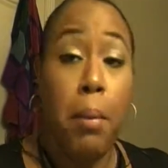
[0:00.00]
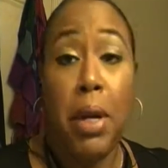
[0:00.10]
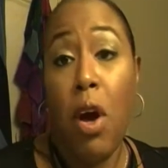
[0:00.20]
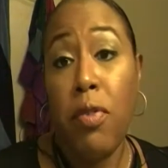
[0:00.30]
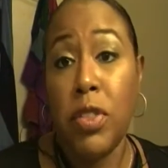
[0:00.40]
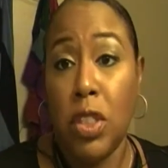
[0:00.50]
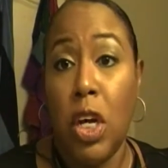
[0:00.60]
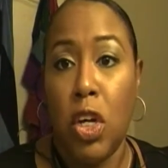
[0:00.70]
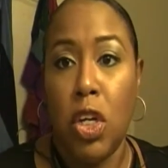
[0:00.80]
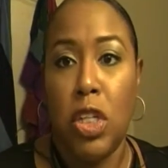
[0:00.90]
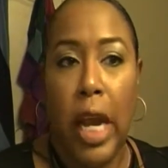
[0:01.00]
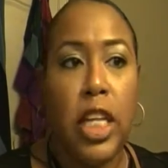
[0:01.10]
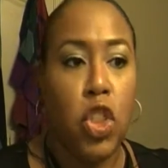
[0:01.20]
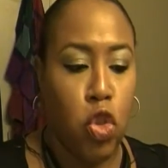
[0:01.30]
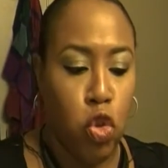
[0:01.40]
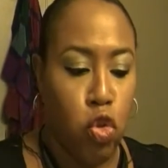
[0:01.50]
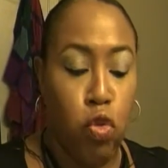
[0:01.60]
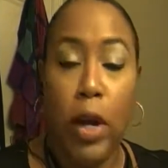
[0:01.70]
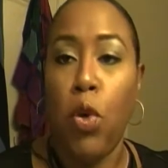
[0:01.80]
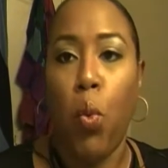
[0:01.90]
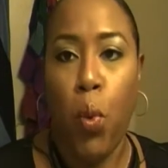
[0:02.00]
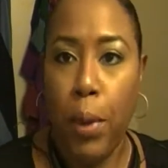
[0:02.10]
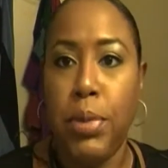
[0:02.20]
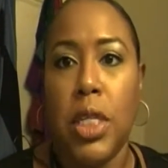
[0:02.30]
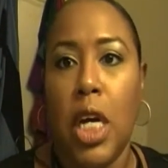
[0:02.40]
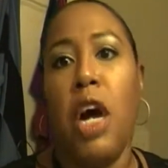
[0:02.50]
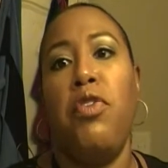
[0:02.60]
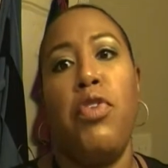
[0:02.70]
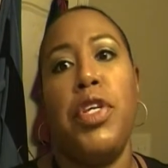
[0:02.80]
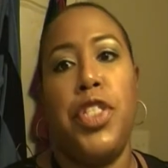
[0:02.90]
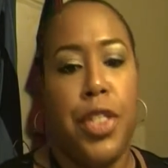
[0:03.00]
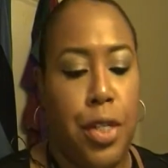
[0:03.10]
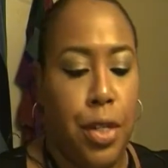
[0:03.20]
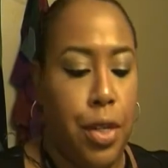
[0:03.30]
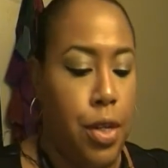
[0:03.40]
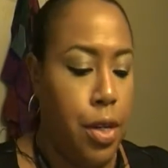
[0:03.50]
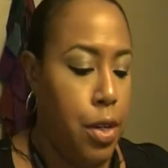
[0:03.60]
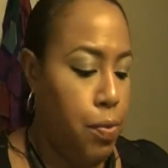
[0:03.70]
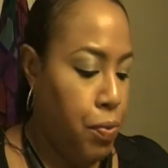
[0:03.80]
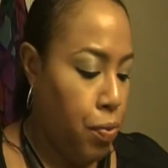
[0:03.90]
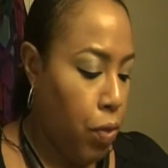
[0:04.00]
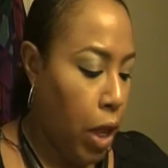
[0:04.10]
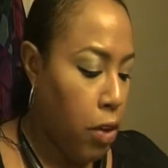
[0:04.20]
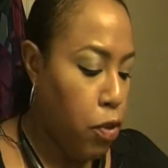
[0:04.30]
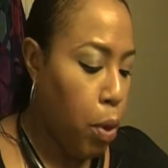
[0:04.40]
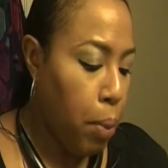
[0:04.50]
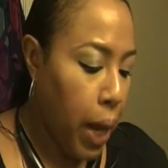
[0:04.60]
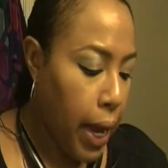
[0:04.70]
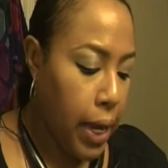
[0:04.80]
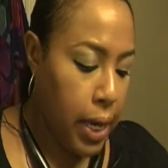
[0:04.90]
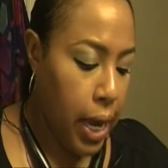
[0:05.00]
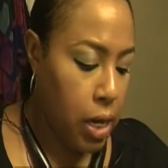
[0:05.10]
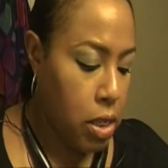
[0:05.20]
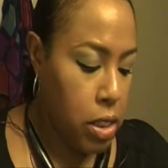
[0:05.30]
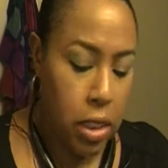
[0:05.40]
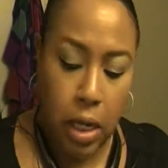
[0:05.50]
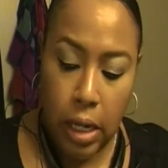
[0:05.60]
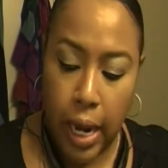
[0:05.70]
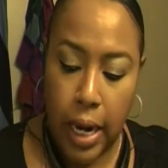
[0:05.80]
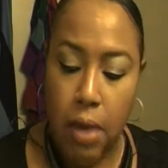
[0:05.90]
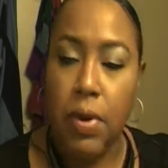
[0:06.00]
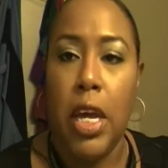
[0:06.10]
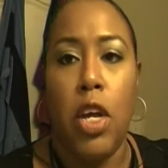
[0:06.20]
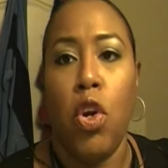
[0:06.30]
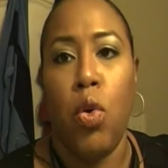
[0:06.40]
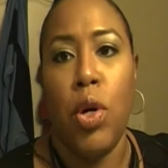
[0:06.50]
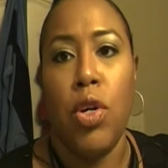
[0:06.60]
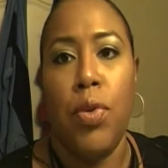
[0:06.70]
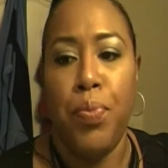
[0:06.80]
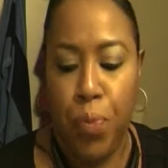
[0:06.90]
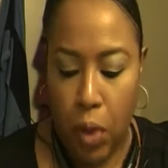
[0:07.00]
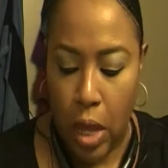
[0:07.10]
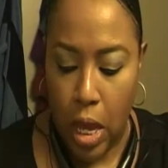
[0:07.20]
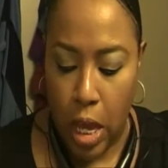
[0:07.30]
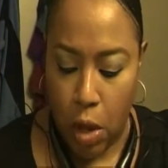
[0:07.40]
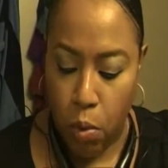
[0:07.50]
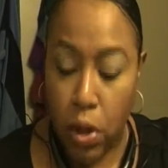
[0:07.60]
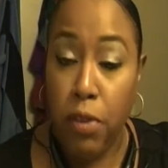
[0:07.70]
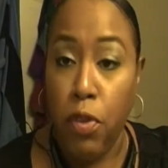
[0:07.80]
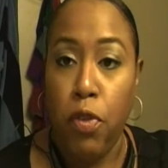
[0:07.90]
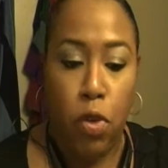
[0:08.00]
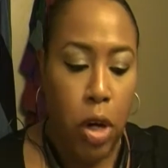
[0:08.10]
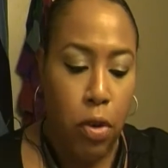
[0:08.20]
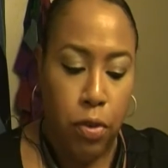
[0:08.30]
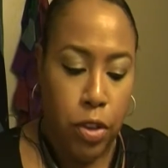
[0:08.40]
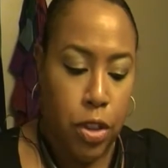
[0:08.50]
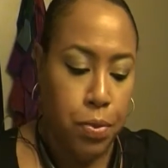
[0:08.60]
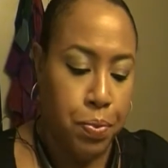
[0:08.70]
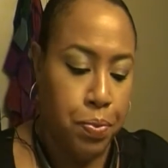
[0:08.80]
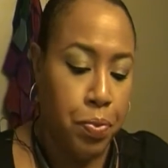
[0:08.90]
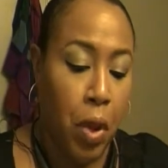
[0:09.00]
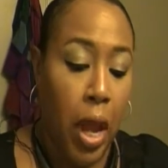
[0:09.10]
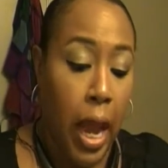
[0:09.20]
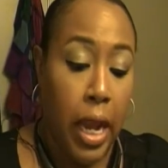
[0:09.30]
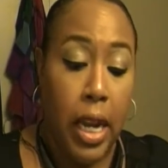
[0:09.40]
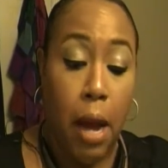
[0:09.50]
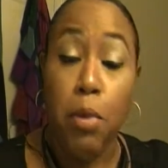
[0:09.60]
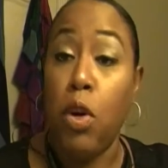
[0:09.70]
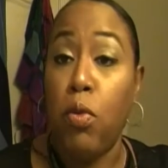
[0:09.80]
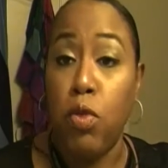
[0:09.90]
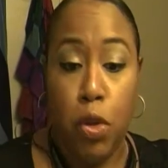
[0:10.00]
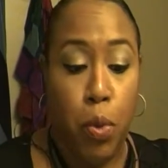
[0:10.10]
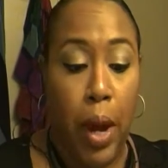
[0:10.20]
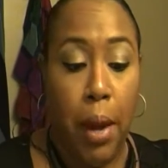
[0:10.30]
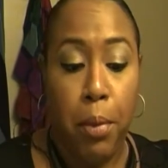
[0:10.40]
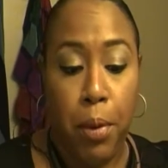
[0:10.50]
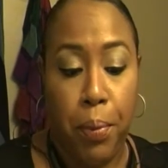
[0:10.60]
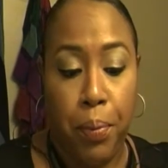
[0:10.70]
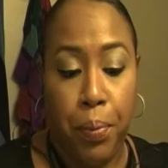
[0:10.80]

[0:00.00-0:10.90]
But it offers a nice, great whipped coverage. And if you apply it kind of good, kind of heavy, it will give you full coverage. And now I'm going to do amber.